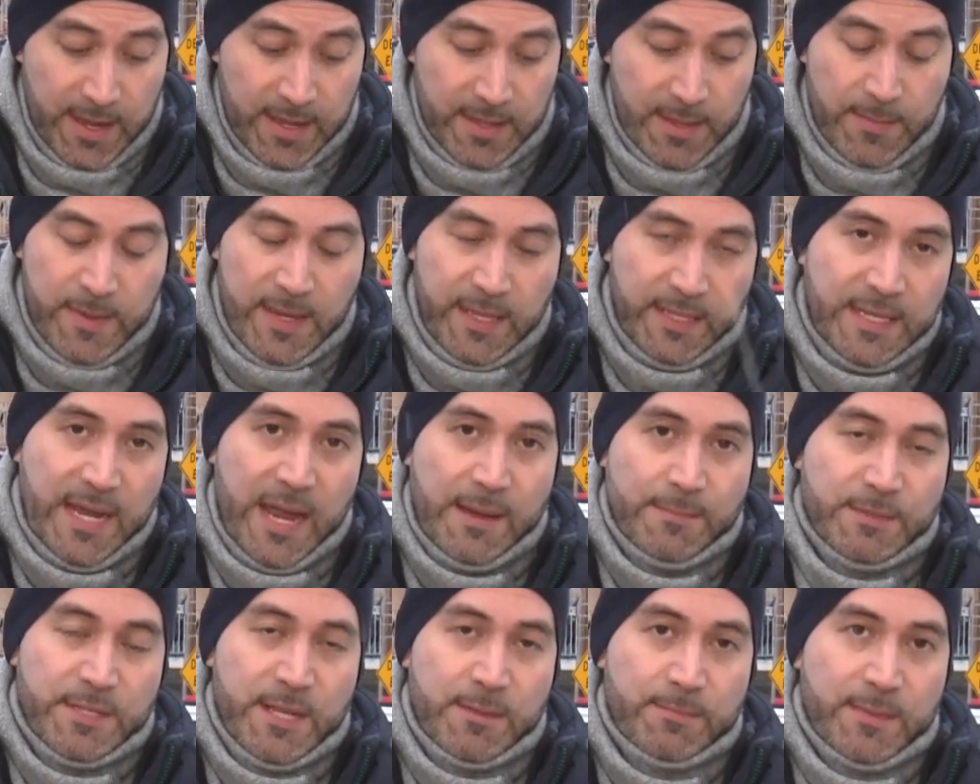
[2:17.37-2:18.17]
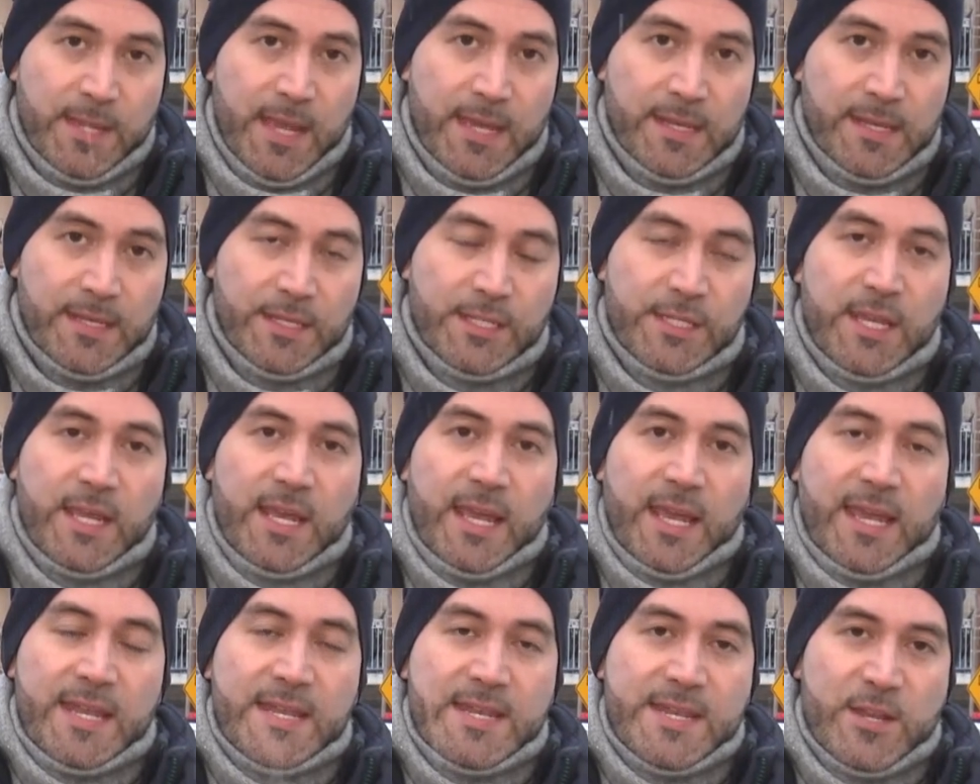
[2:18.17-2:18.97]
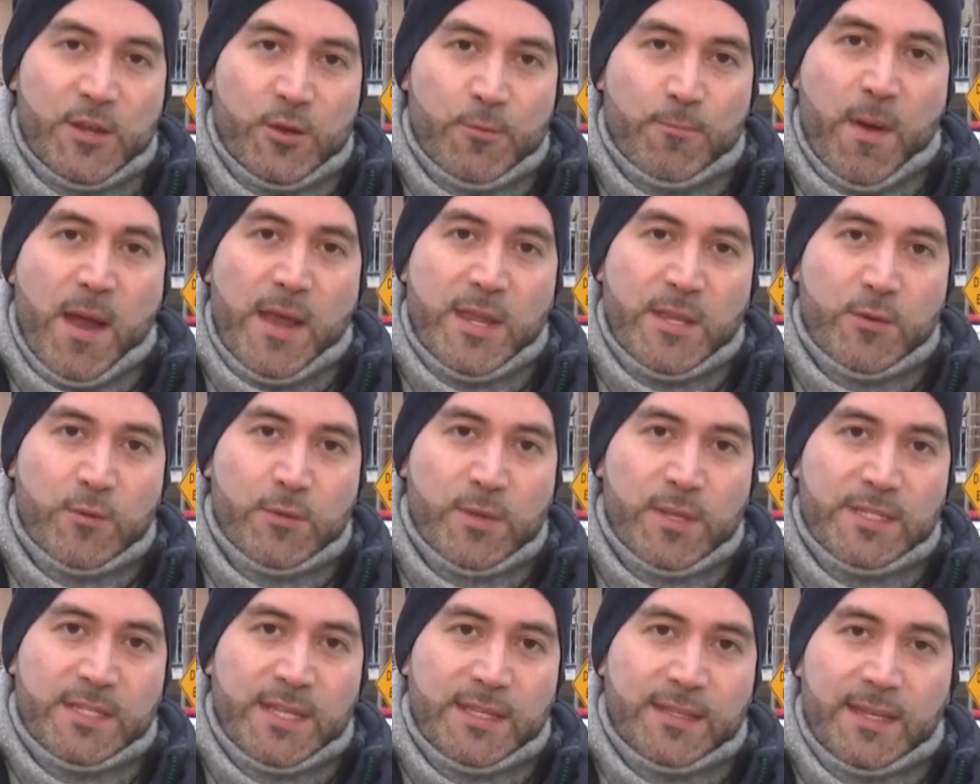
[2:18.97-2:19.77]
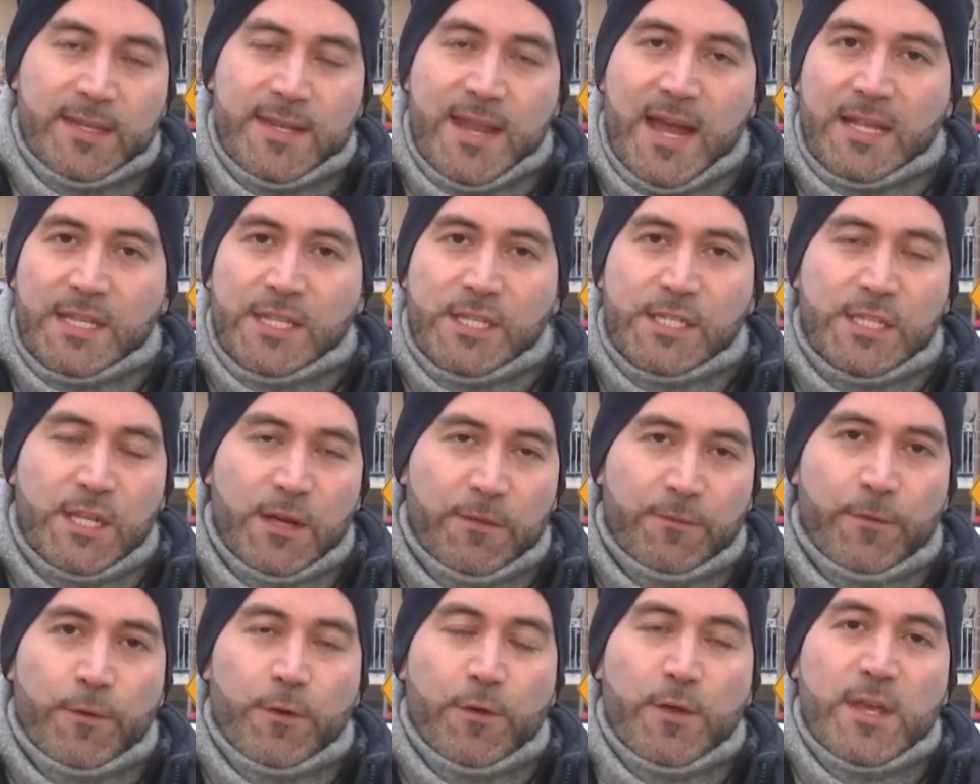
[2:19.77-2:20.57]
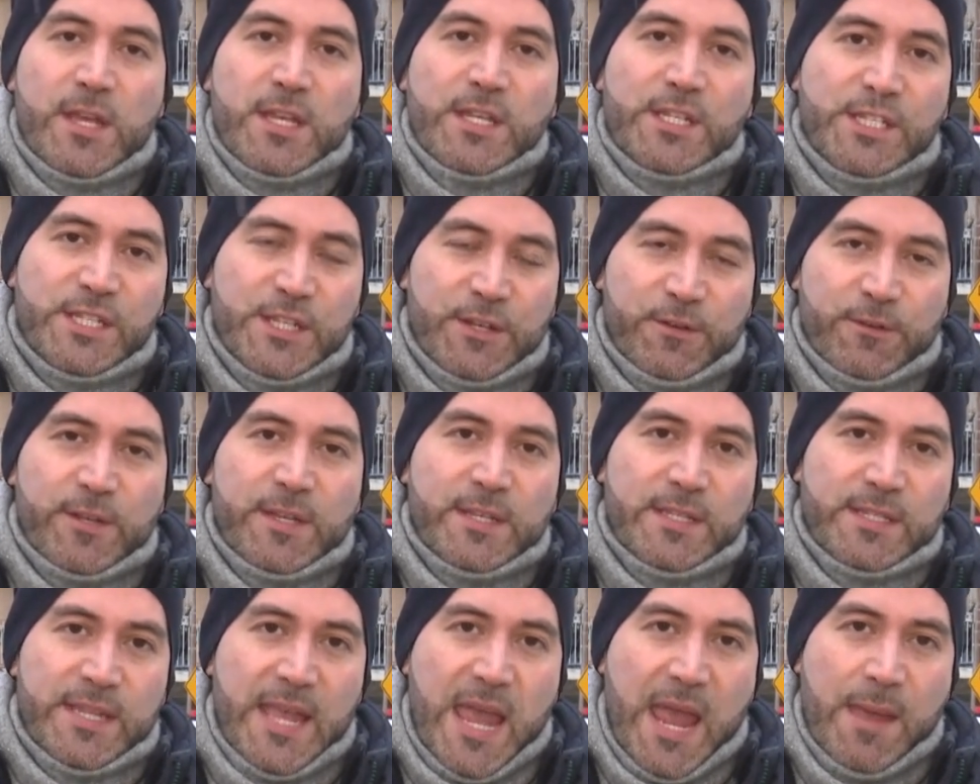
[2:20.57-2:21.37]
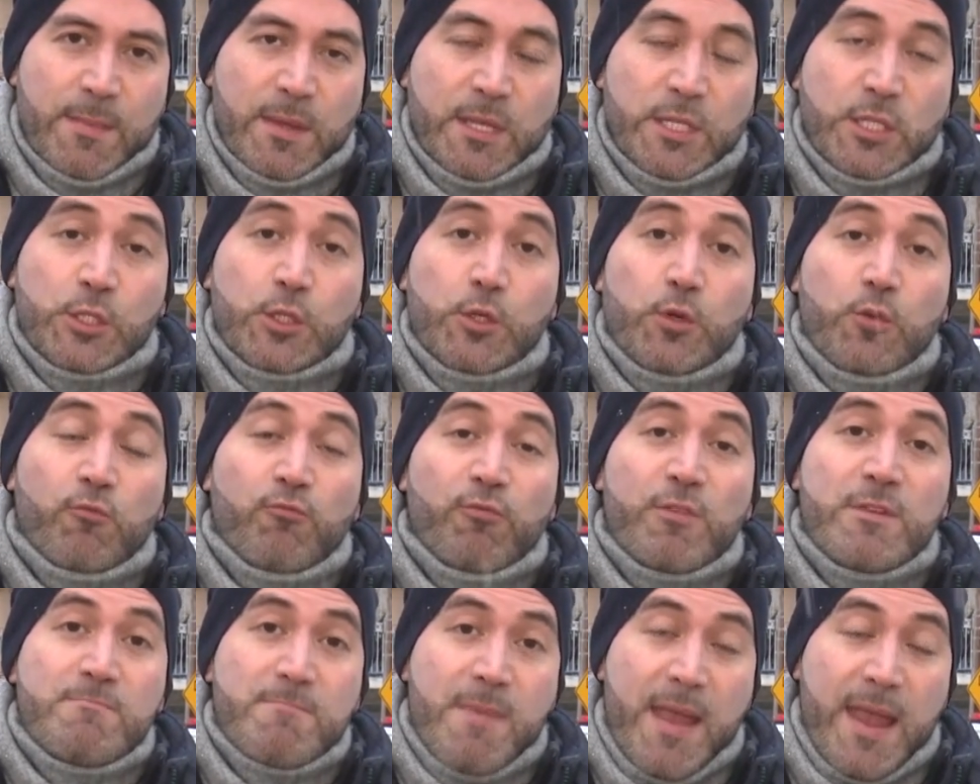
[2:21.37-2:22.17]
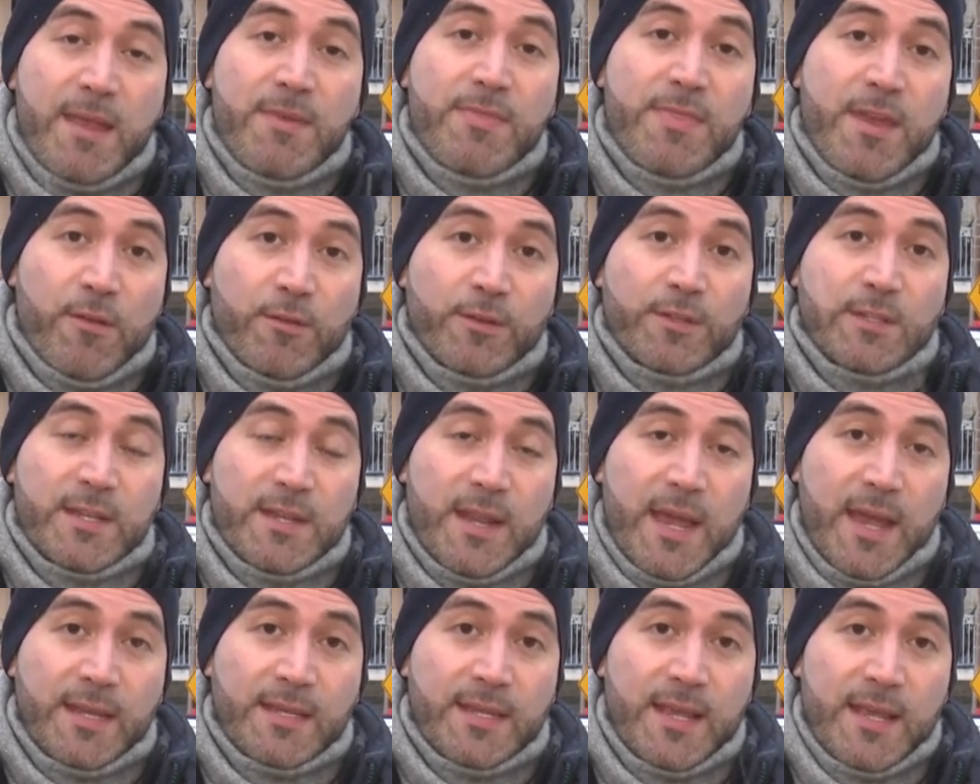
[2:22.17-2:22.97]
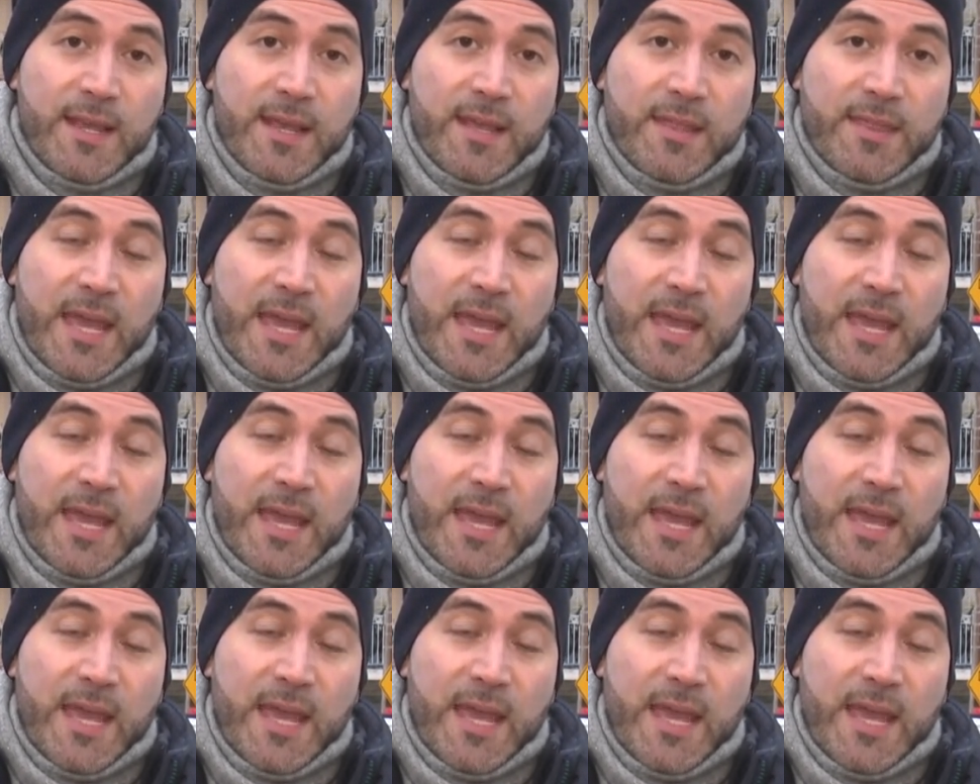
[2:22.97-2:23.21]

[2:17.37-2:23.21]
In the meantime, some tenants in nearby units that did not suffer serious damage do remain there tonight.